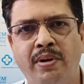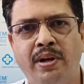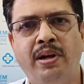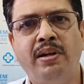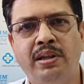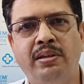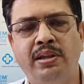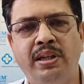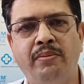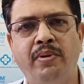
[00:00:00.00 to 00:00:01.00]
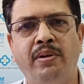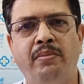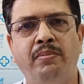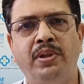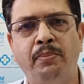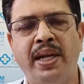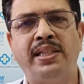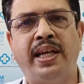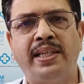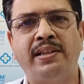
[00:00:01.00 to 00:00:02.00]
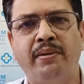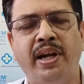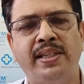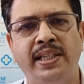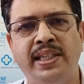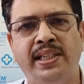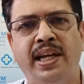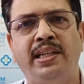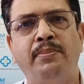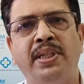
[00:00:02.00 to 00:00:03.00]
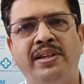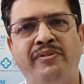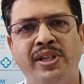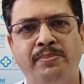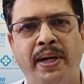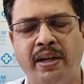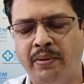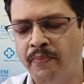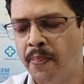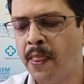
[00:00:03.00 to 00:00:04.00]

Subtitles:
the breath gets easy, and the patient feels better.